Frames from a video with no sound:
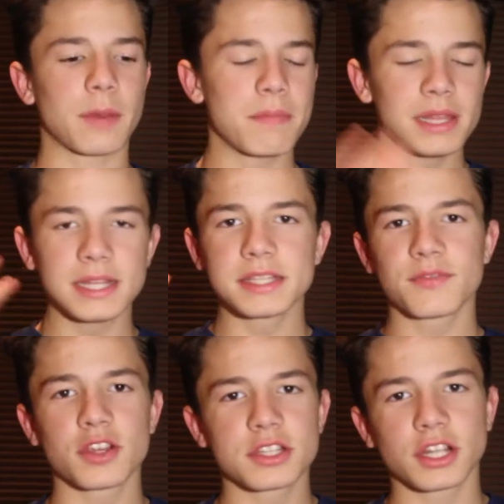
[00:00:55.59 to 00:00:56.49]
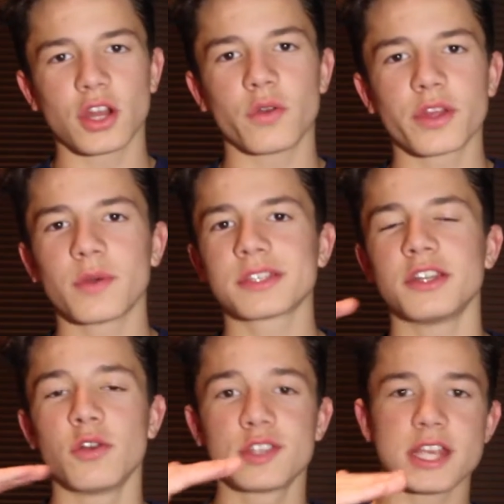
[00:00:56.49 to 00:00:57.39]
Millions of years ago, there was
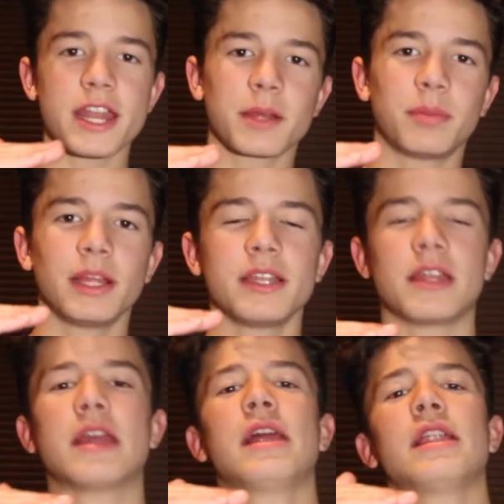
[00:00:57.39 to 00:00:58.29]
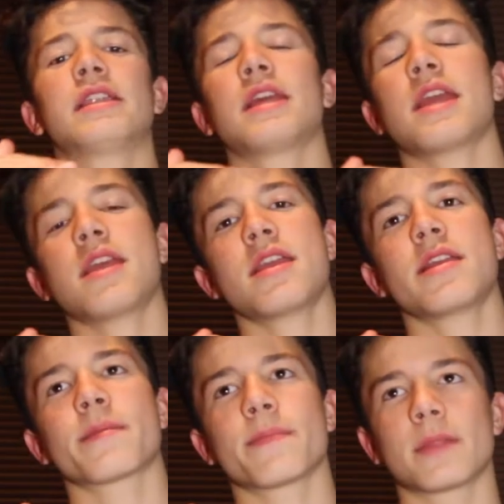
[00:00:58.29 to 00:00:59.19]
an oceanic plate and
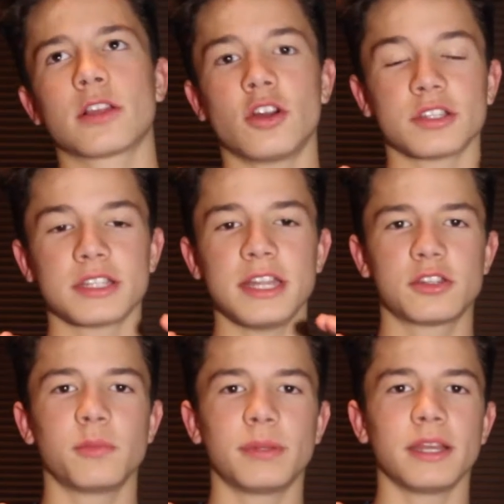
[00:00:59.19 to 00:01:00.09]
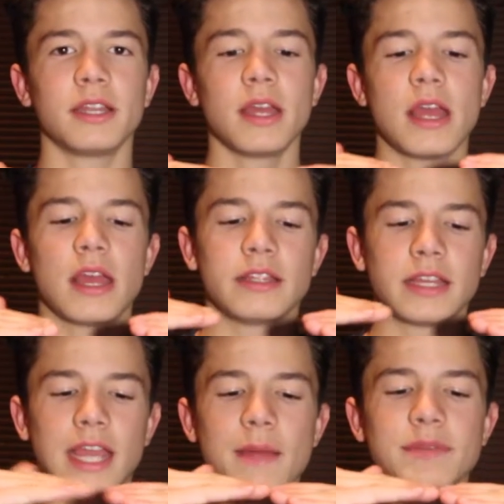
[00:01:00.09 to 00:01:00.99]
a continental plate, and they
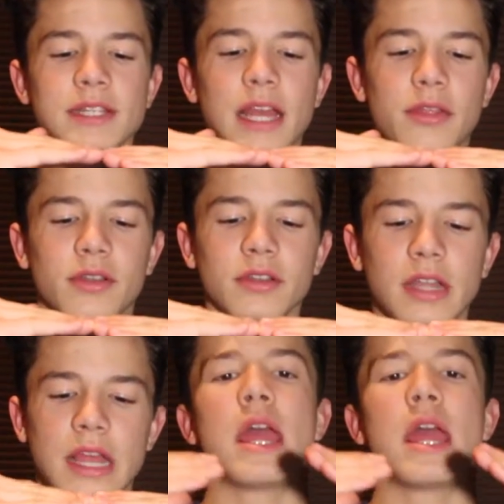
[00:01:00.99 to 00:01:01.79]
came together,